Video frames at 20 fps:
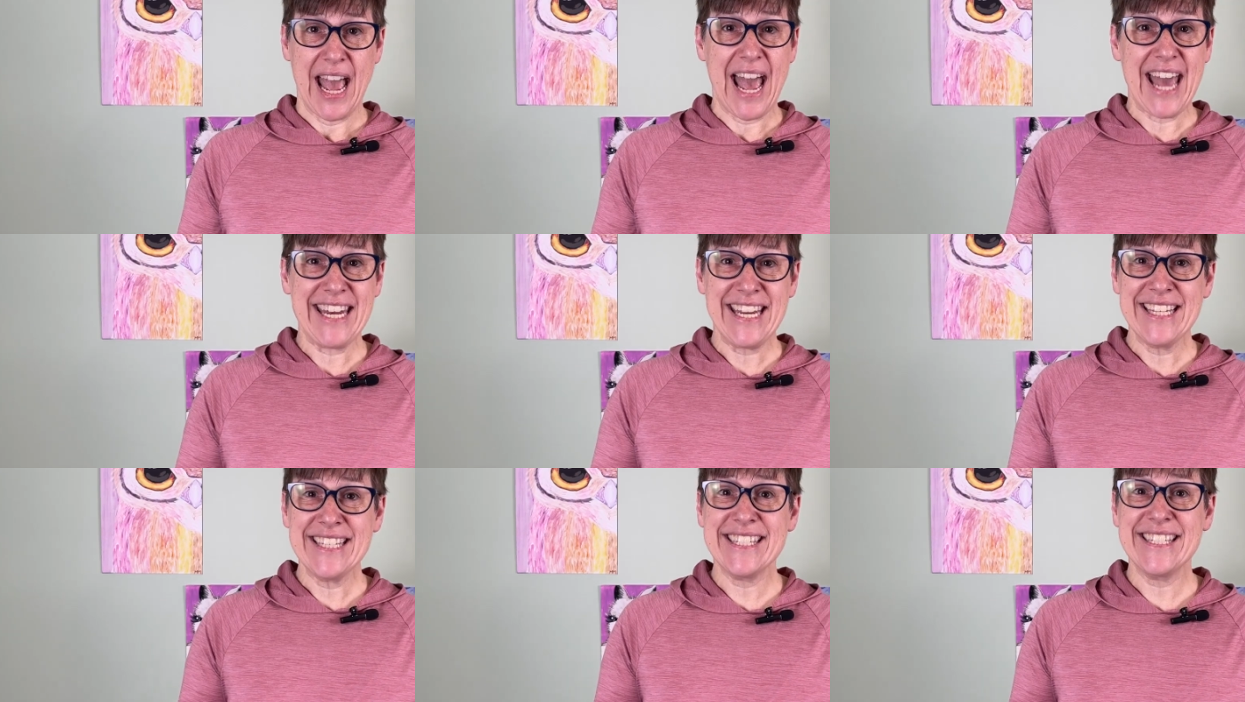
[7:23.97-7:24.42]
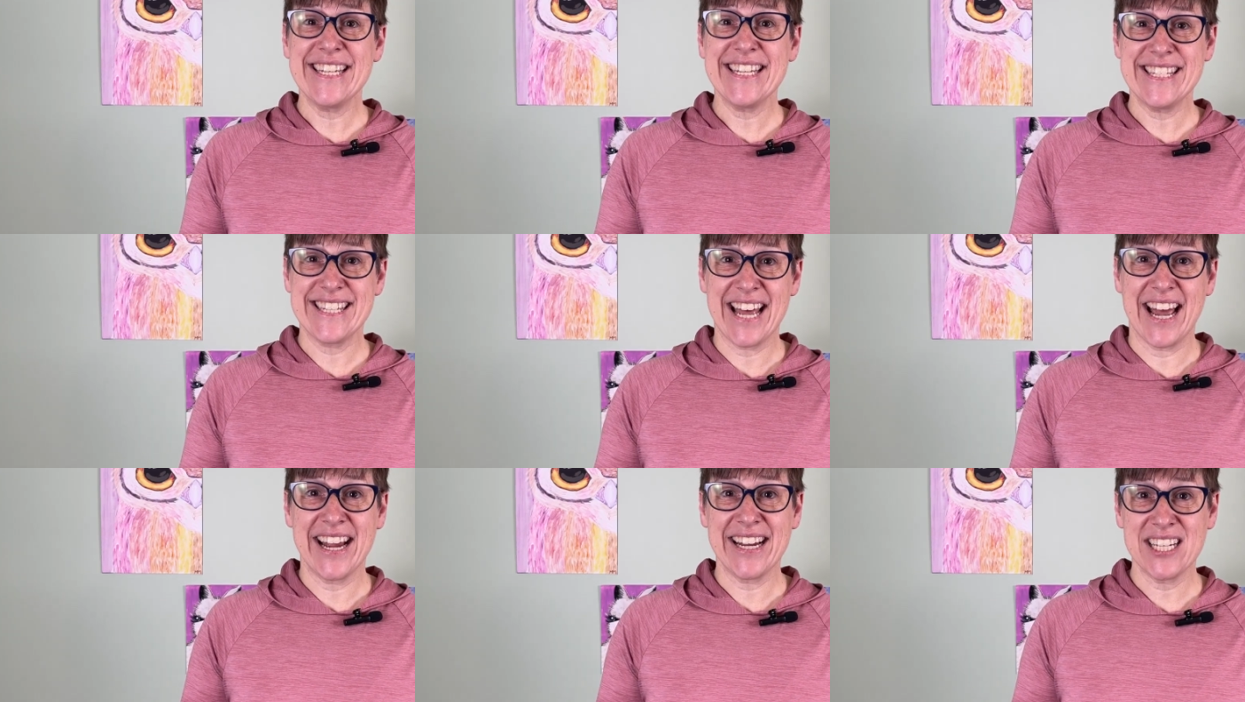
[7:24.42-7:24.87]
And it's
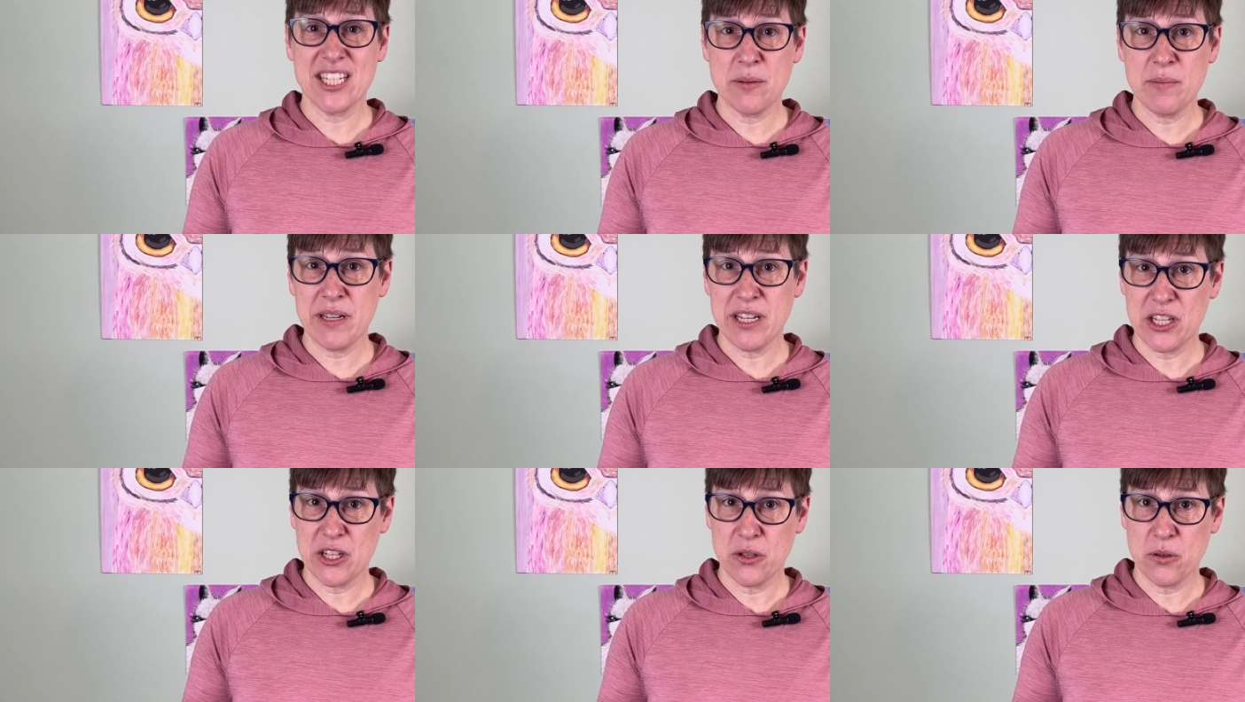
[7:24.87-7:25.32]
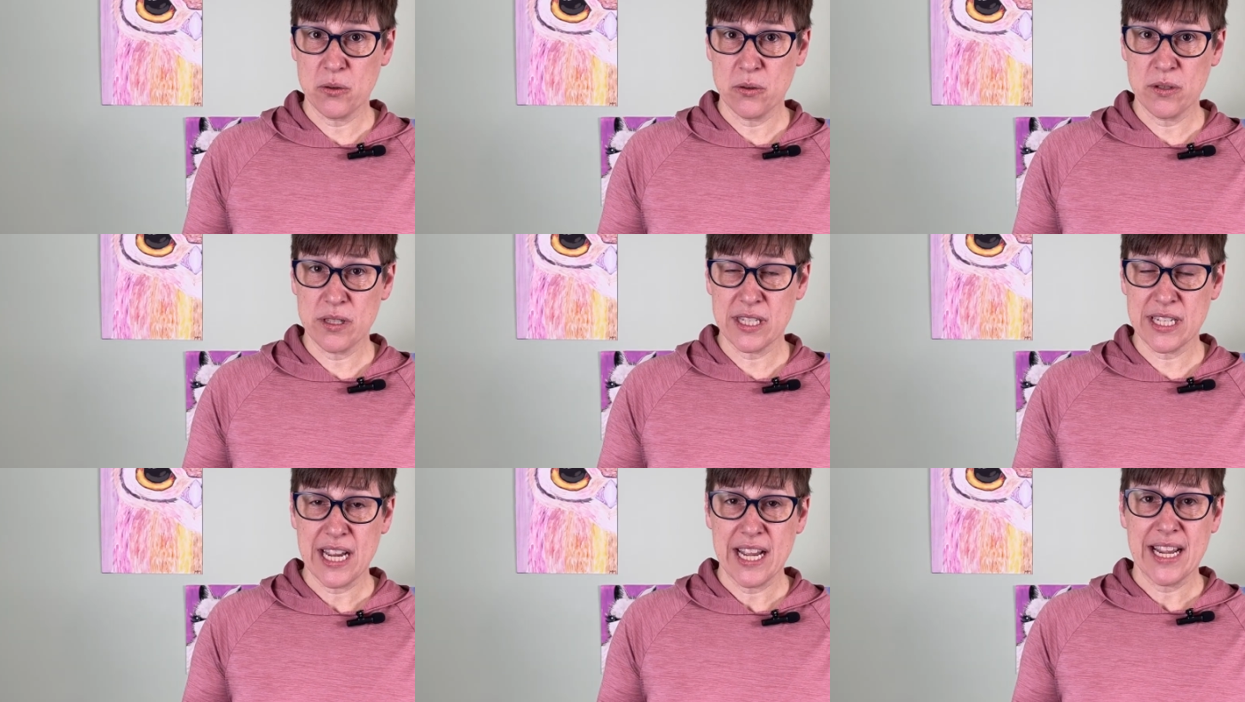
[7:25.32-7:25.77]
designed to be
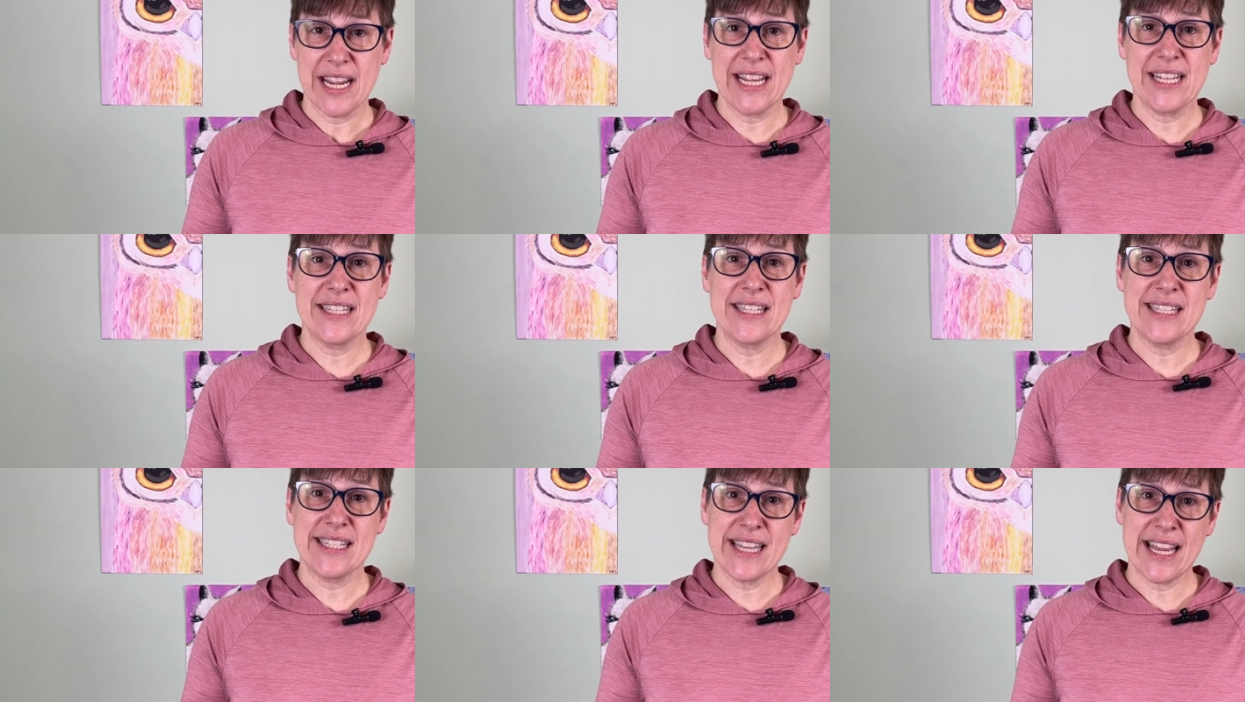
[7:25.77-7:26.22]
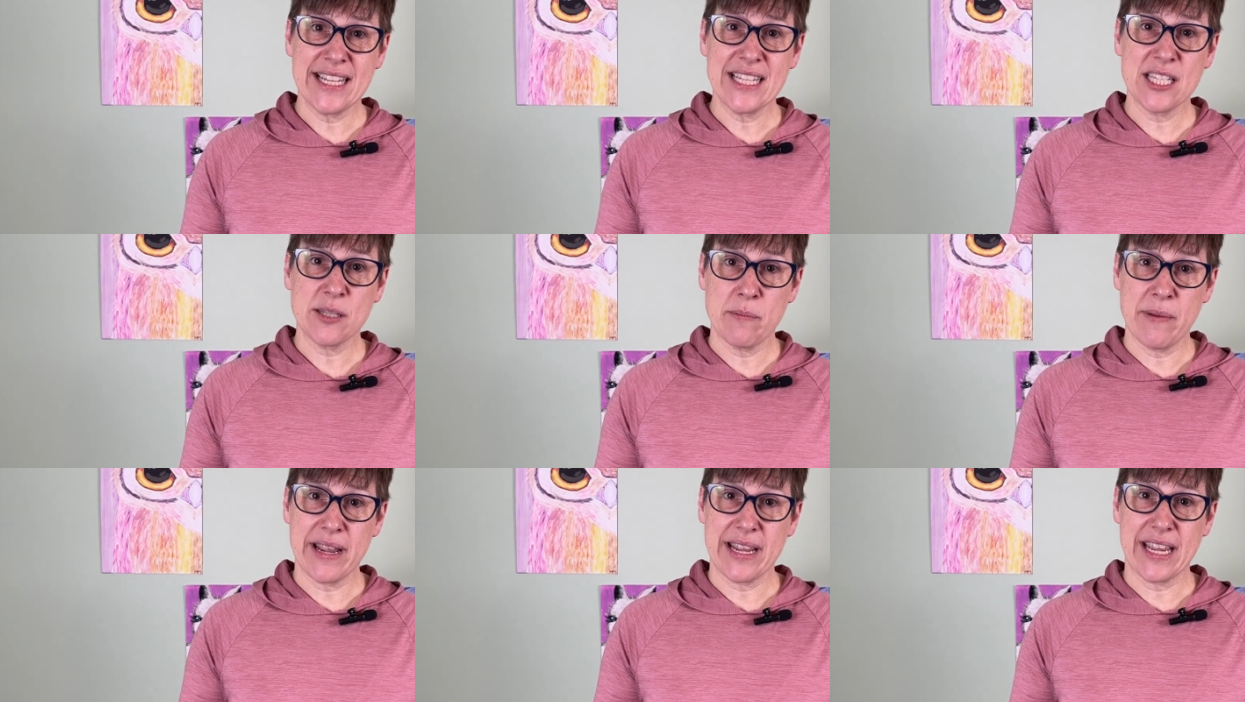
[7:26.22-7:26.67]
used in
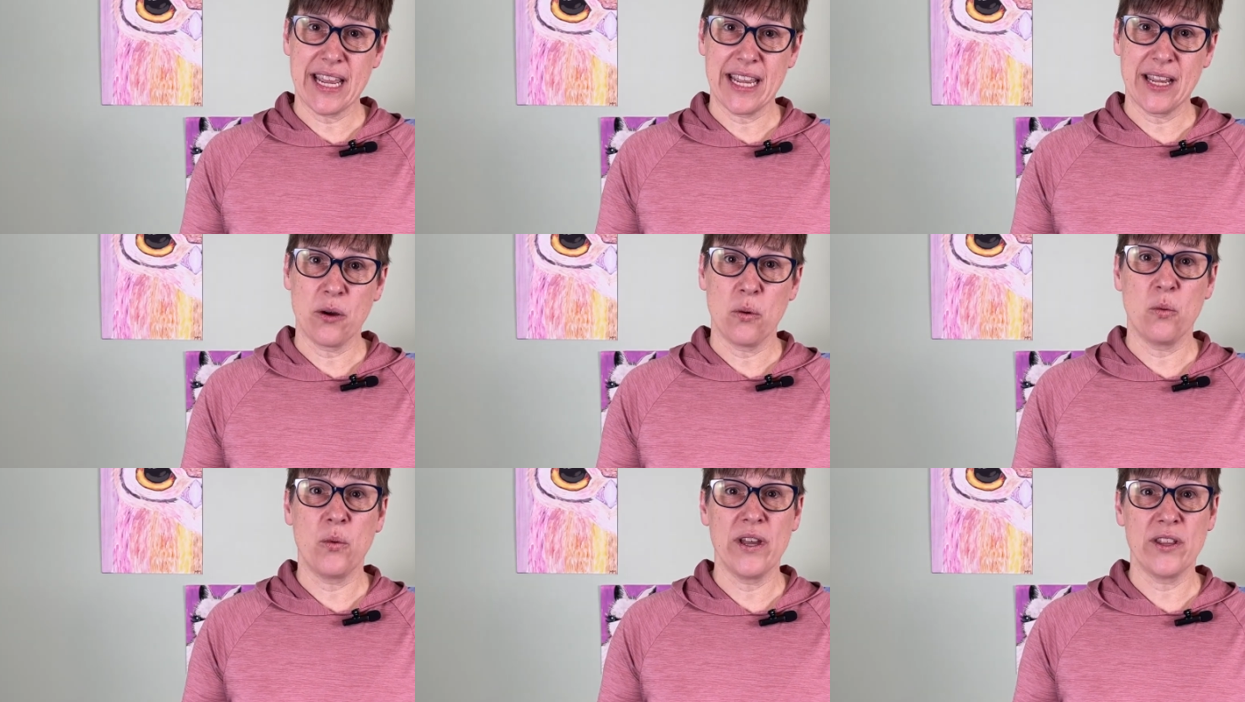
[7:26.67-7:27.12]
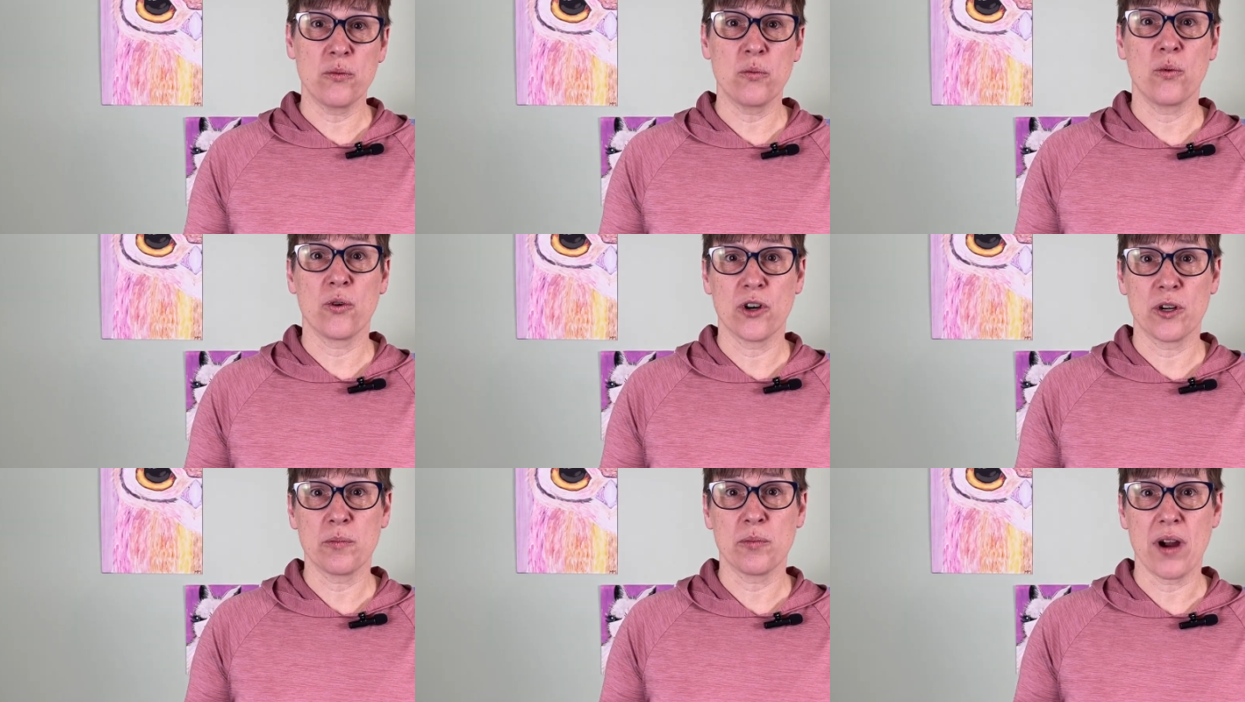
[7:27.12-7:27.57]
sense making with
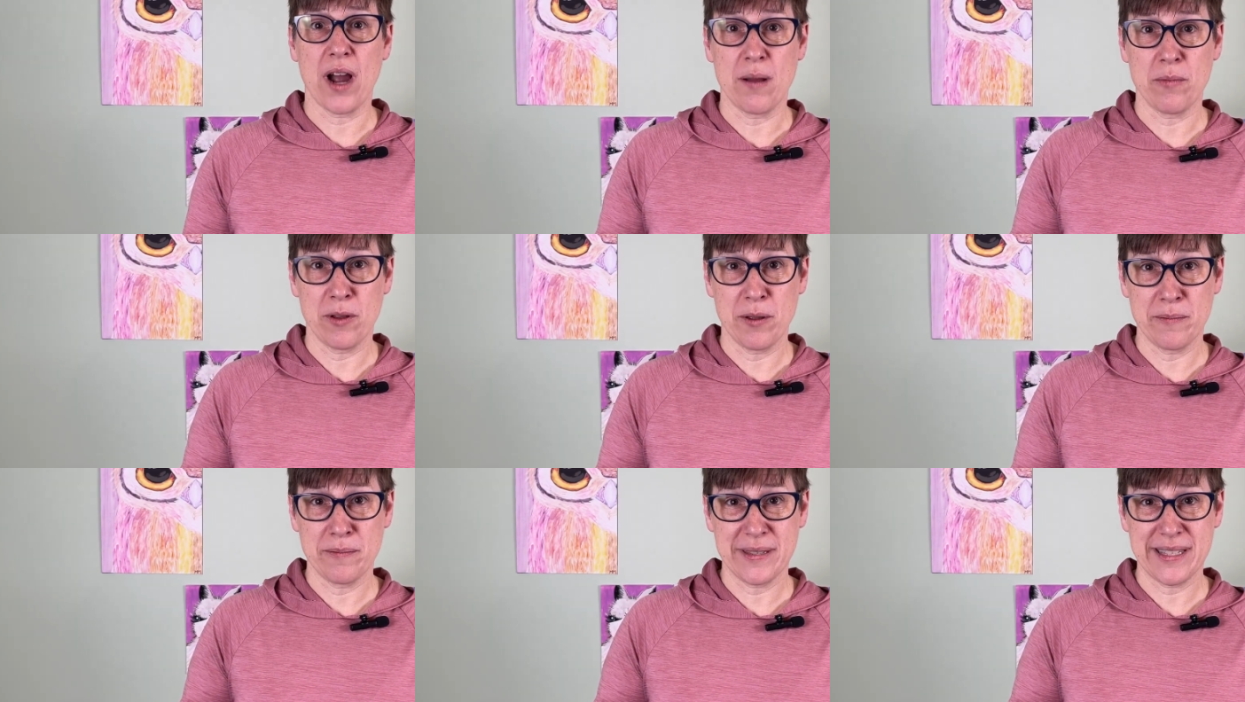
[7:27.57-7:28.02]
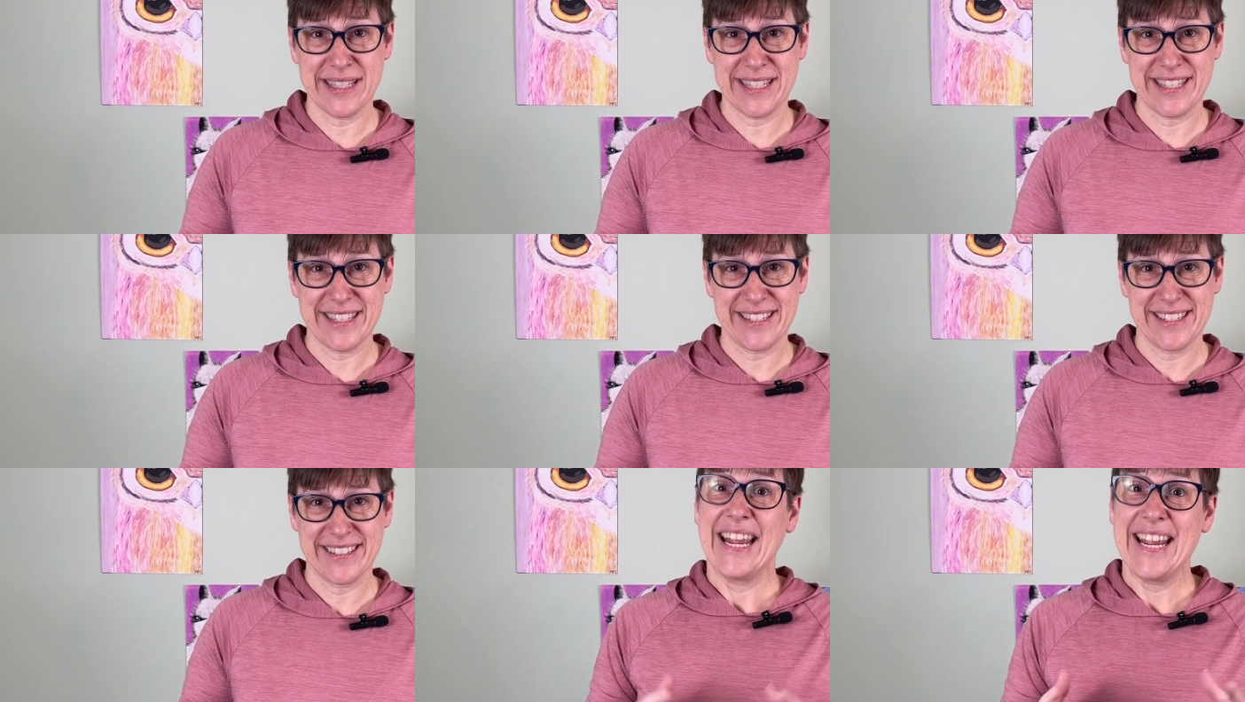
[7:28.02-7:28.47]
word
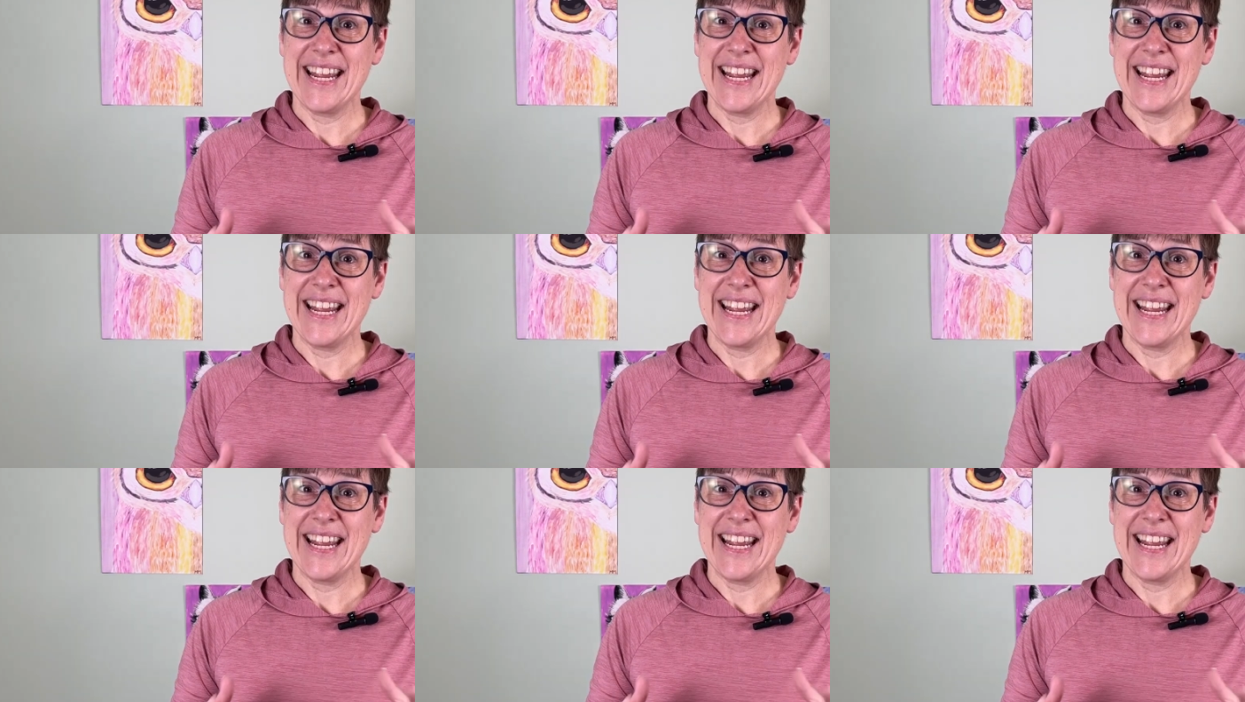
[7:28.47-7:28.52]
problems.